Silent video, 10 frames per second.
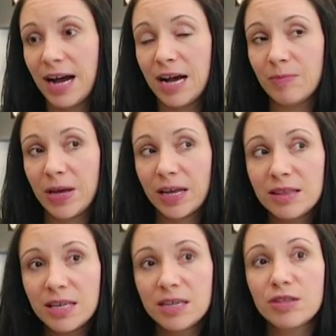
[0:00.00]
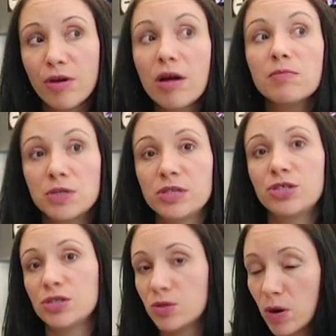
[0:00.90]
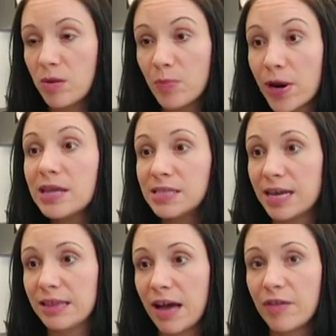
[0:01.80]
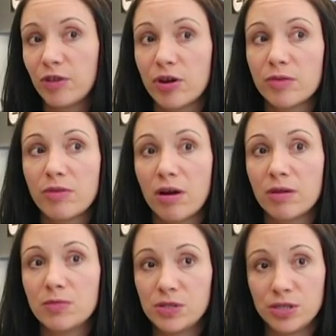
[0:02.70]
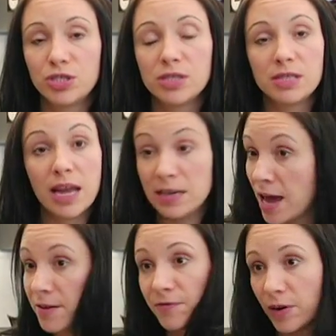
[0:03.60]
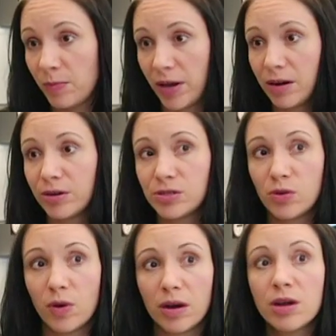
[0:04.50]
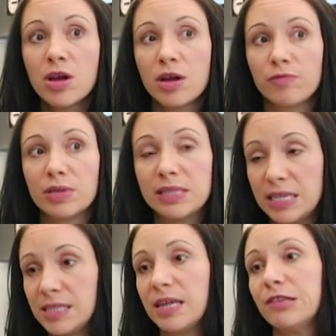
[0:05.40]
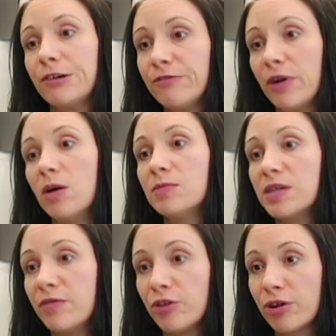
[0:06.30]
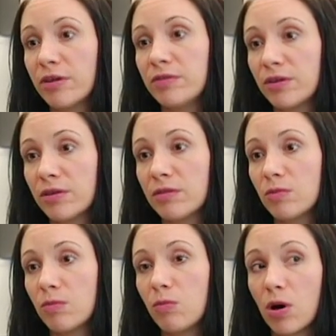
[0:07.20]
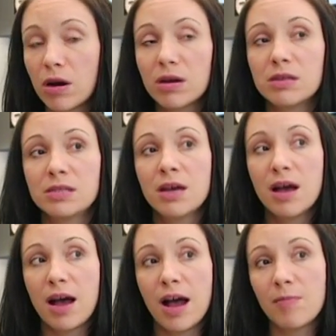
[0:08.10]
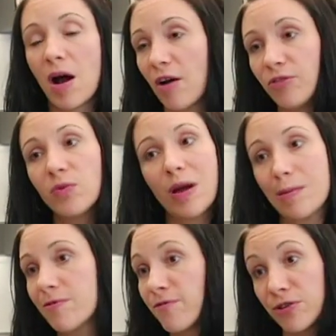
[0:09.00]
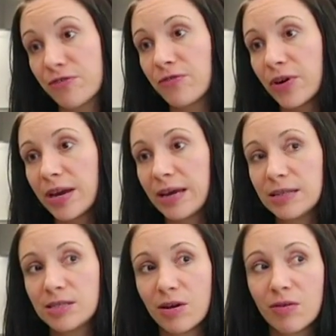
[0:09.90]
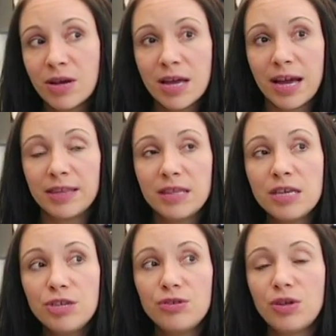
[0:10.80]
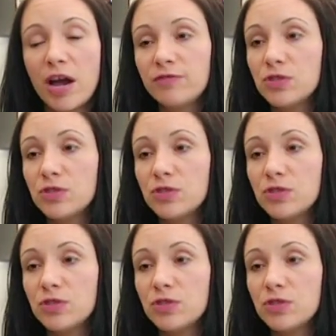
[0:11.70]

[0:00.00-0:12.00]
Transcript: And I think there are musicians who are embracing that. There are musicians and filmmakers who are releasing their films and their works on the web for free. So I think, you know, you have